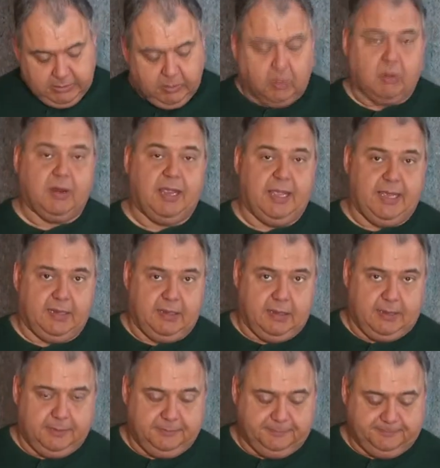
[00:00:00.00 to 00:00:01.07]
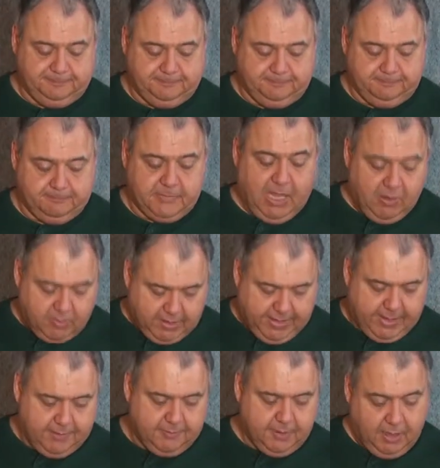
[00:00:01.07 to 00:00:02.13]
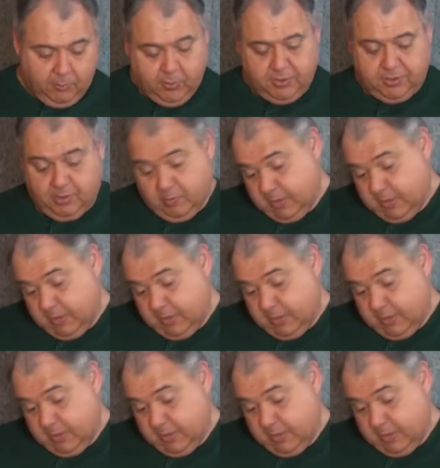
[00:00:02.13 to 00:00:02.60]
or a handgun. Okay, I'm with you.